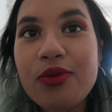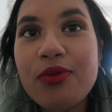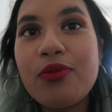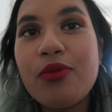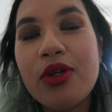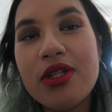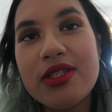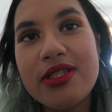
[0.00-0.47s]

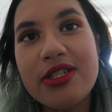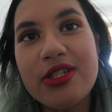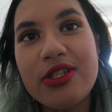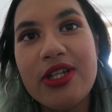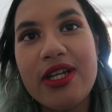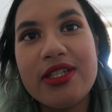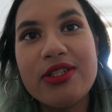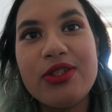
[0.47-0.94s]
want to
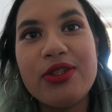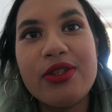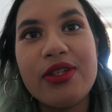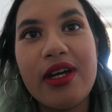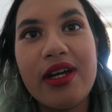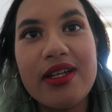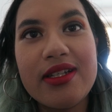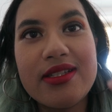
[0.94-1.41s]
chat to you
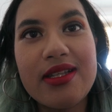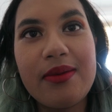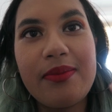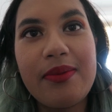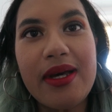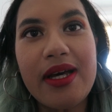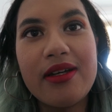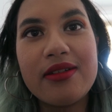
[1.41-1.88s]
guys
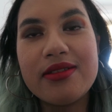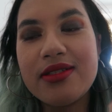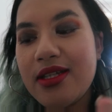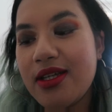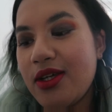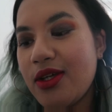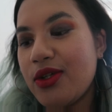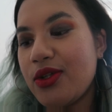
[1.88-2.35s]
about
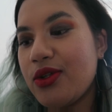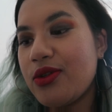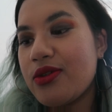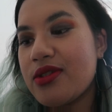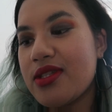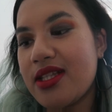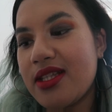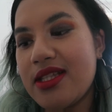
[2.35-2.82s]

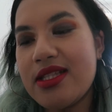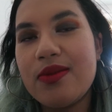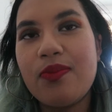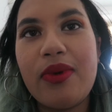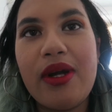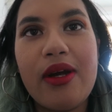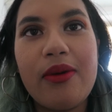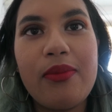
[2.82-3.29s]
using this
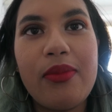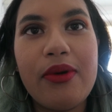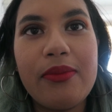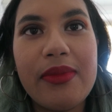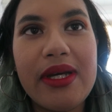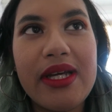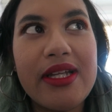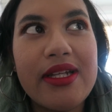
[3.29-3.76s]
brow
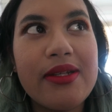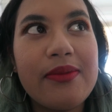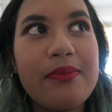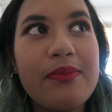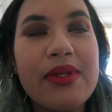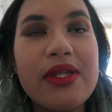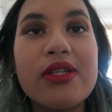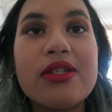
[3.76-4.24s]

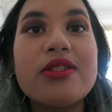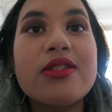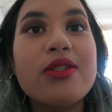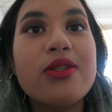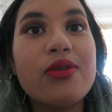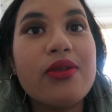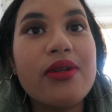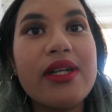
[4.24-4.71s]
pomade,
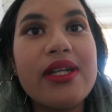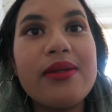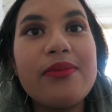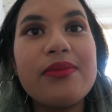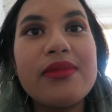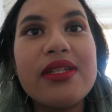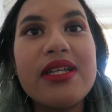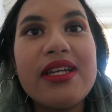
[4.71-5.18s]
because
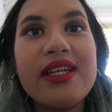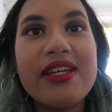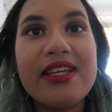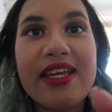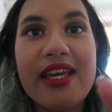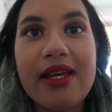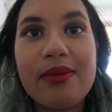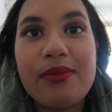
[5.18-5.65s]
cream
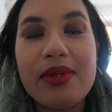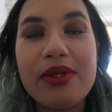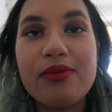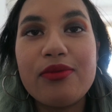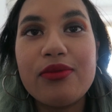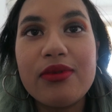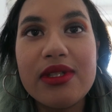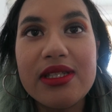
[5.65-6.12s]
can
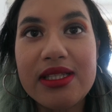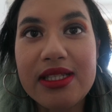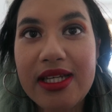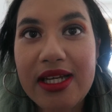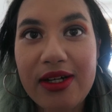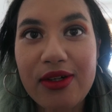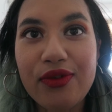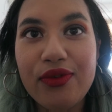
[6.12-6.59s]
be really
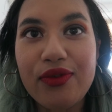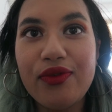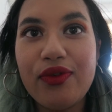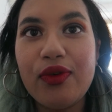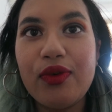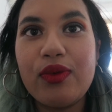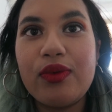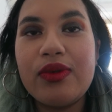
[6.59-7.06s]

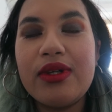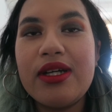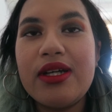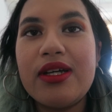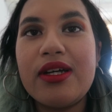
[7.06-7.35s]
helpful,